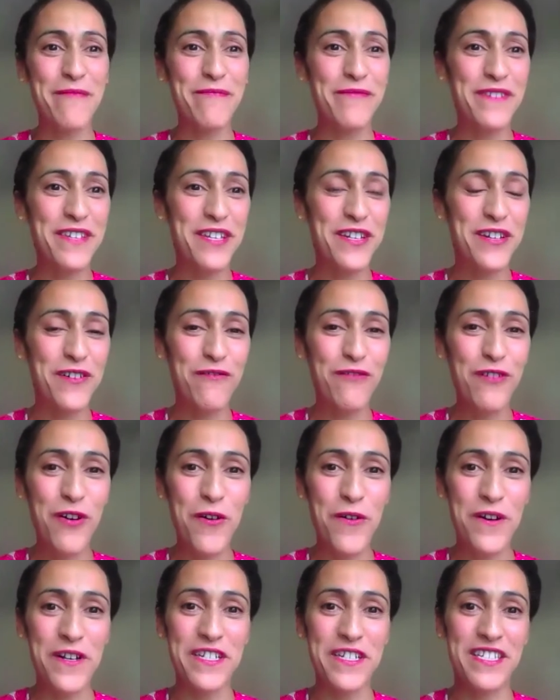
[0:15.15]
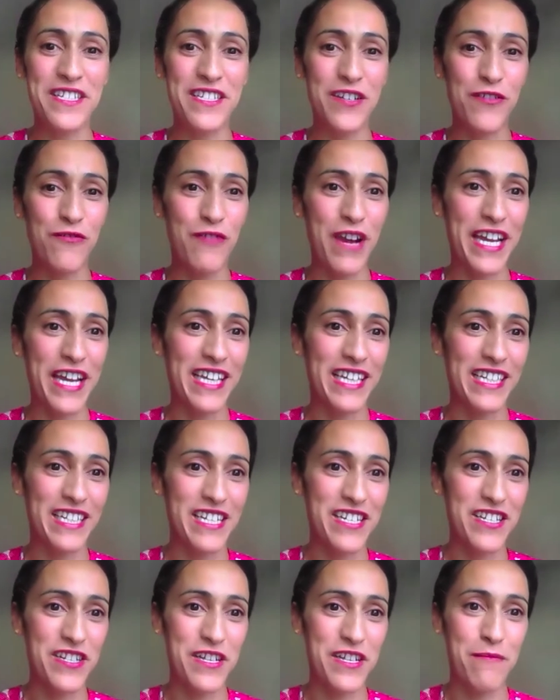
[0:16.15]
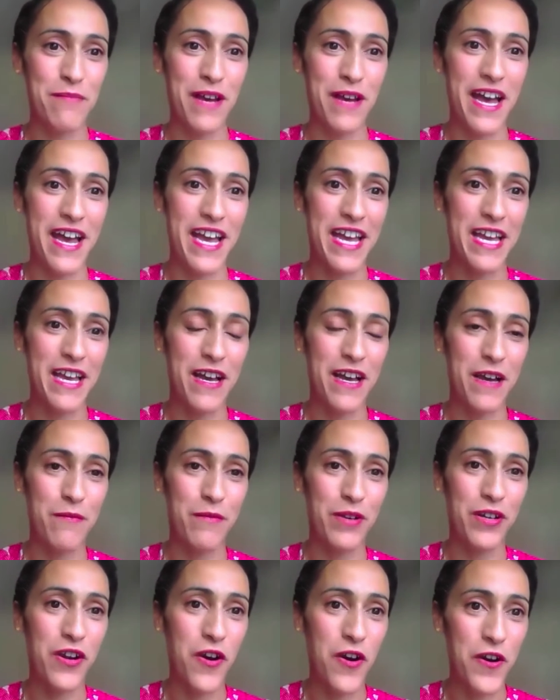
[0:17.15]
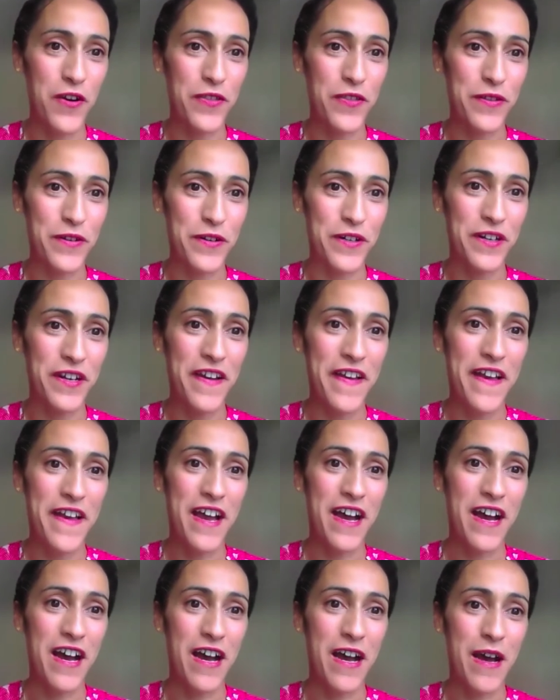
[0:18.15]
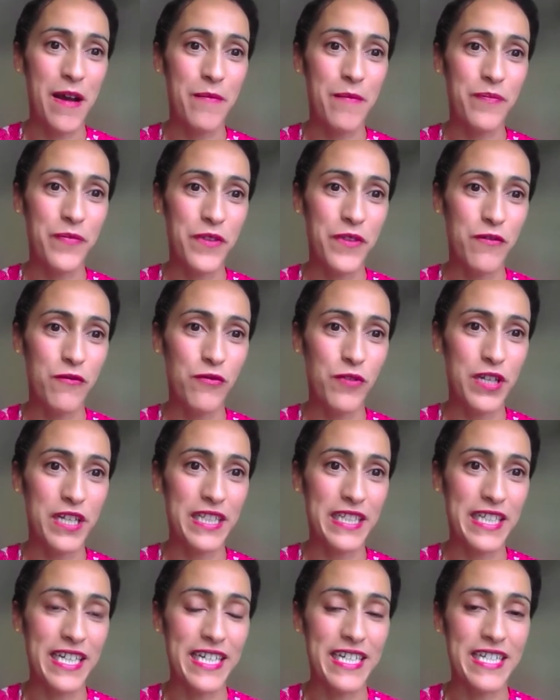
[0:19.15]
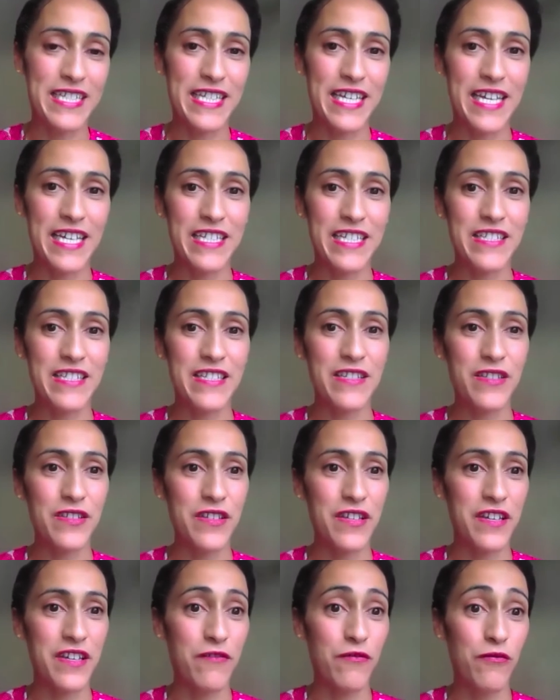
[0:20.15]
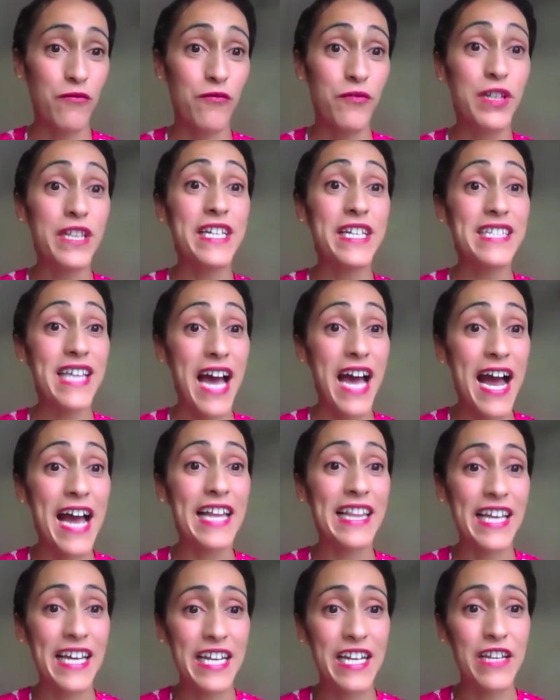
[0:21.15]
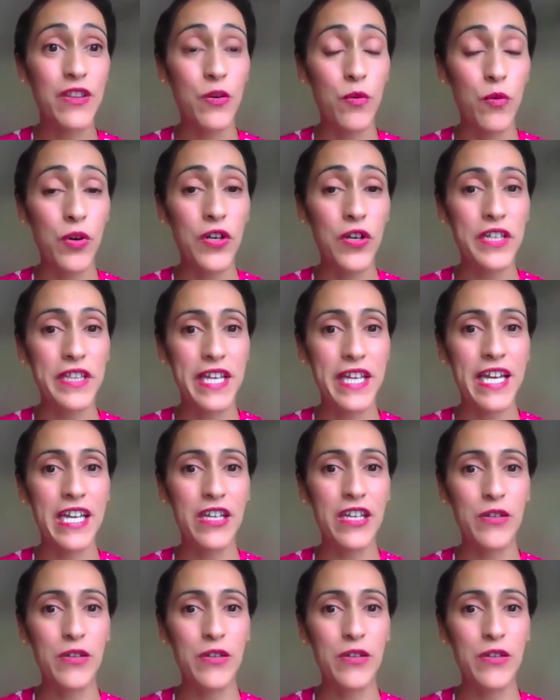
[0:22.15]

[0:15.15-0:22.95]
Of course, your recognition by MacArthur really is really has highlighted the work that you